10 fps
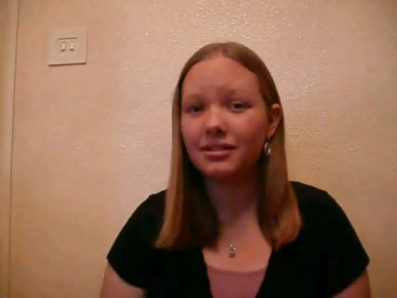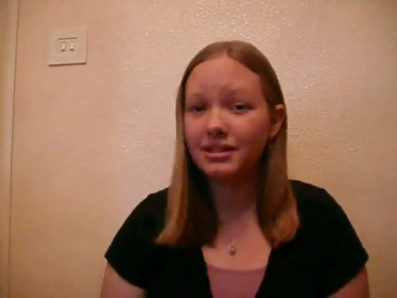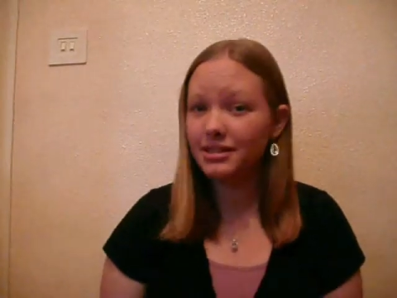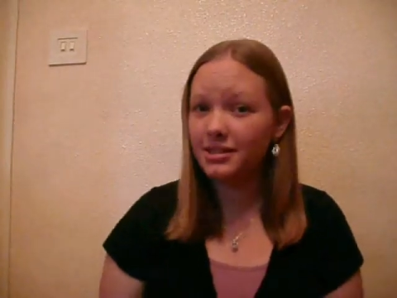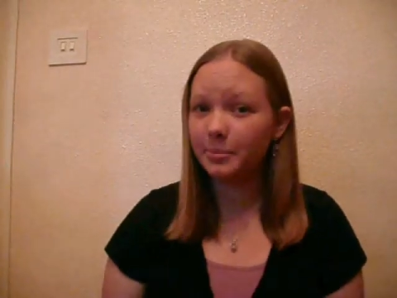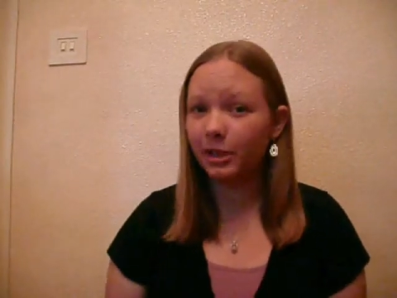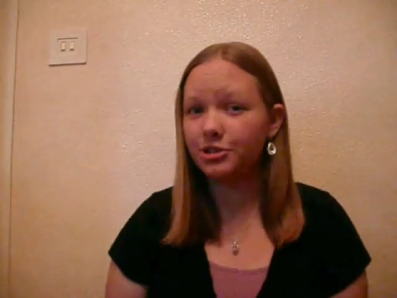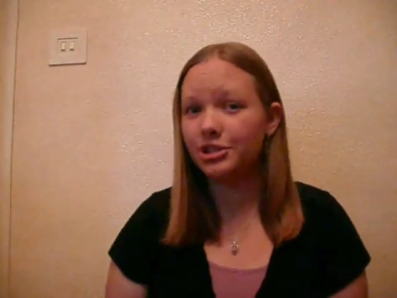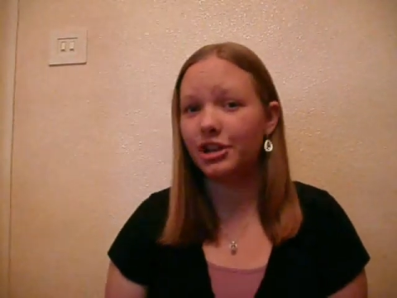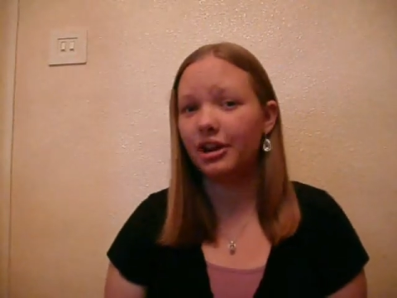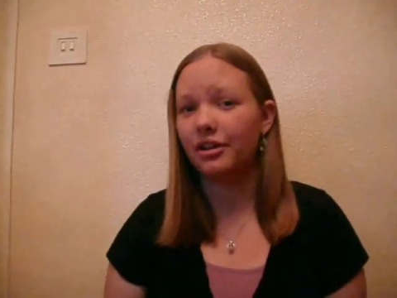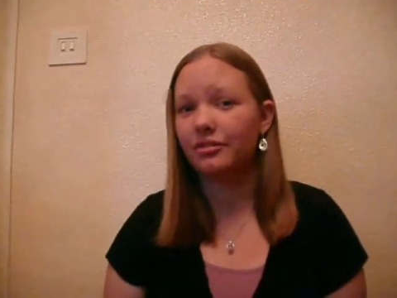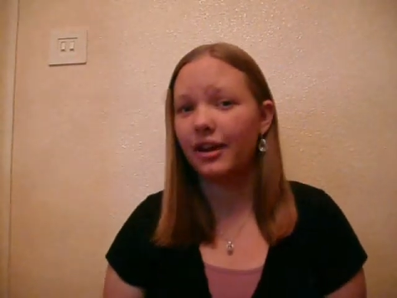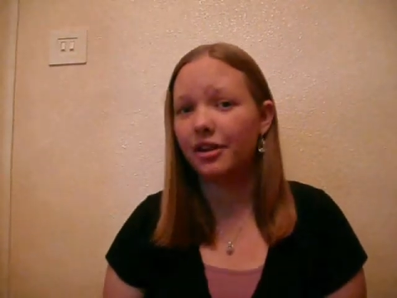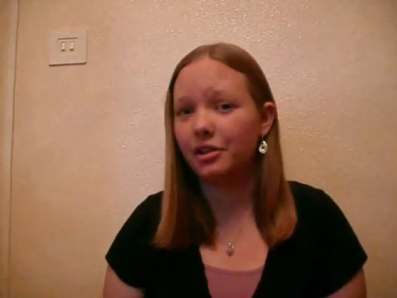This is a picture
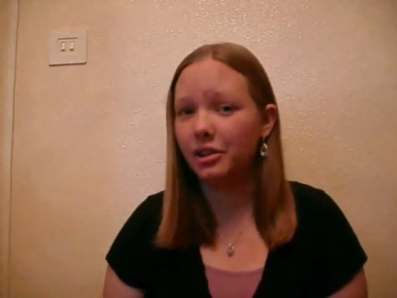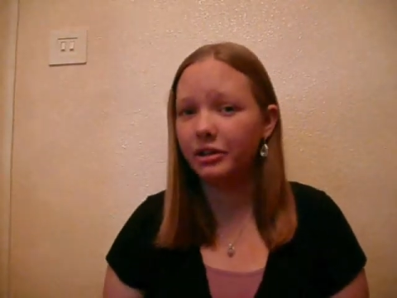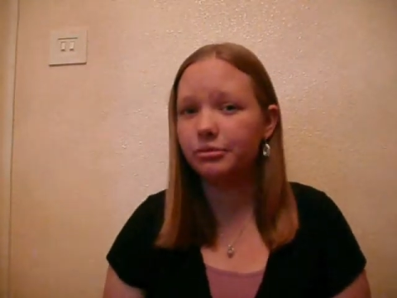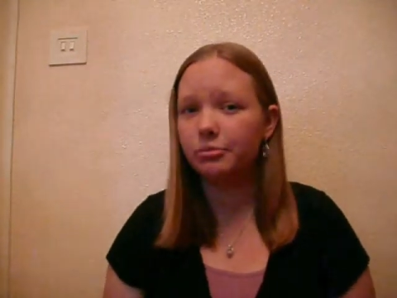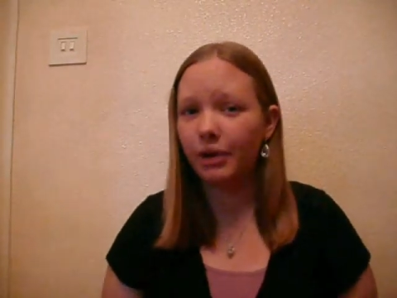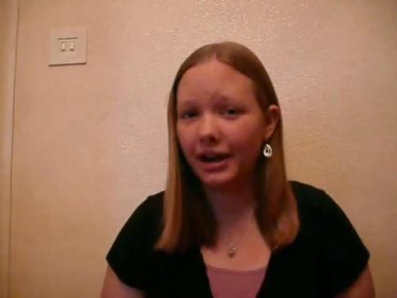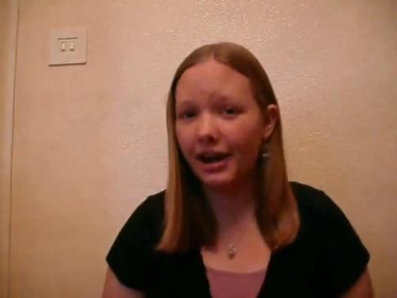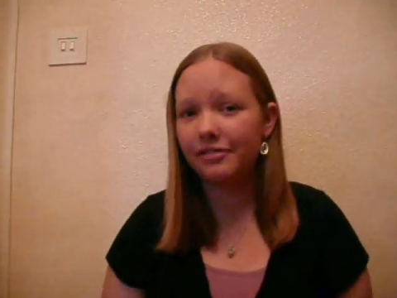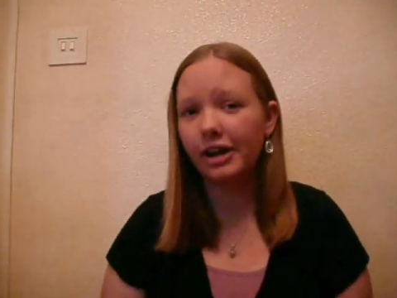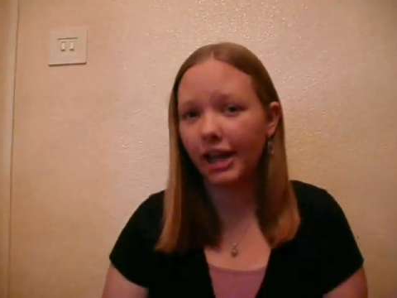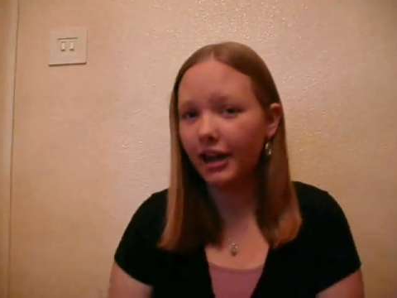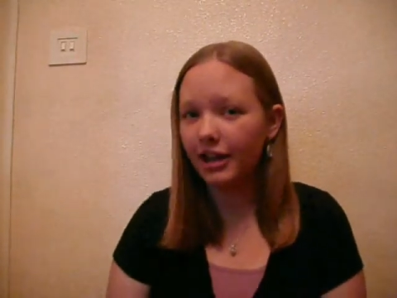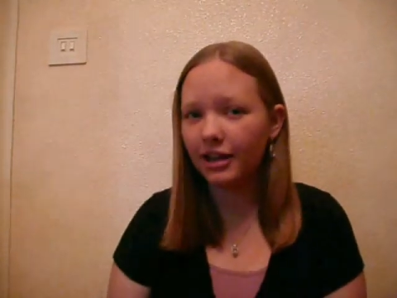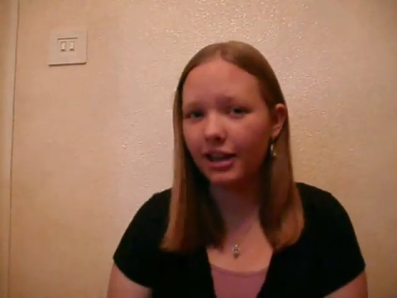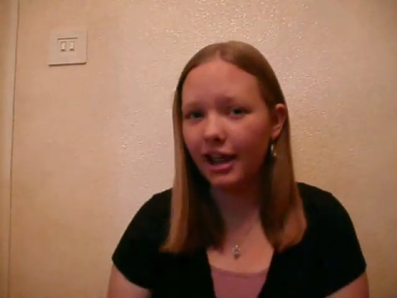of how it looked right after
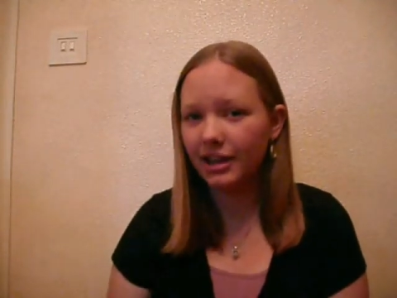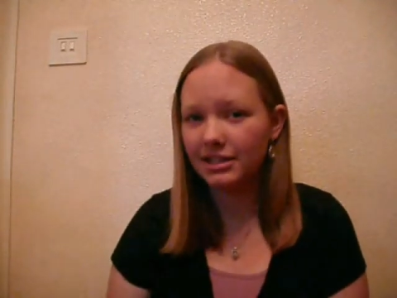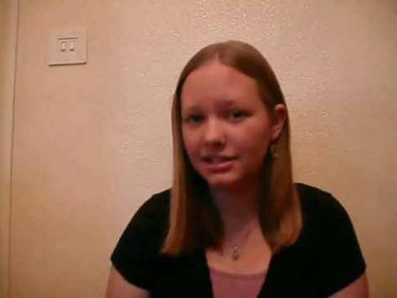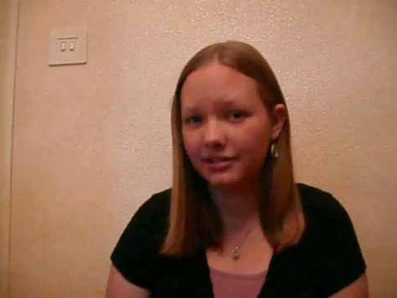getting it cut.